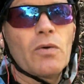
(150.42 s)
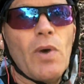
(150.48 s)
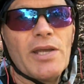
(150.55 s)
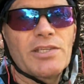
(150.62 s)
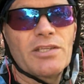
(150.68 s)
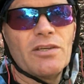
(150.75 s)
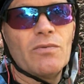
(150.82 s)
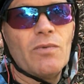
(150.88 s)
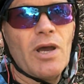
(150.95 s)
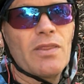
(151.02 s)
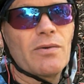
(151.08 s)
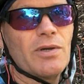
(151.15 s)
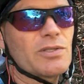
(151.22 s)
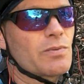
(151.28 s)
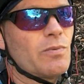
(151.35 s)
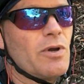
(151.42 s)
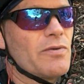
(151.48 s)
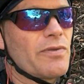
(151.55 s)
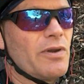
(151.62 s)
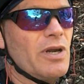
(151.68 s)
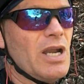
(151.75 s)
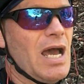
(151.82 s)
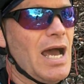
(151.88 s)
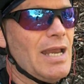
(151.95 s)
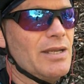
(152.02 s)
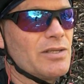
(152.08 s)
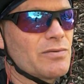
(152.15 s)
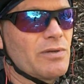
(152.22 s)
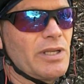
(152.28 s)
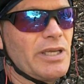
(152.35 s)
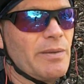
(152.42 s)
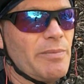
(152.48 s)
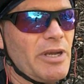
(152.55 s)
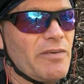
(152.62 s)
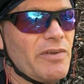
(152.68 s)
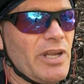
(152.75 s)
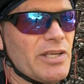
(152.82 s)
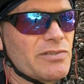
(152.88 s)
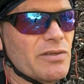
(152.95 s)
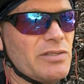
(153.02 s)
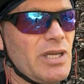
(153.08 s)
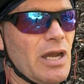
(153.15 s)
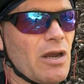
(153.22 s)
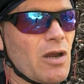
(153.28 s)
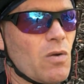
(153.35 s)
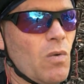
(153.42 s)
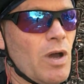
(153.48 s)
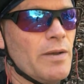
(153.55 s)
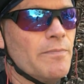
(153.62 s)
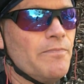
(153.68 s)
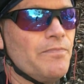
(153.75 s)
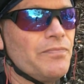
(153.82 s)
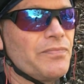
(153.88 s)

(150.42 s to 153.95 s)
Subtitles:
question of whether it's worth it or not is really a bit of an esoteric one.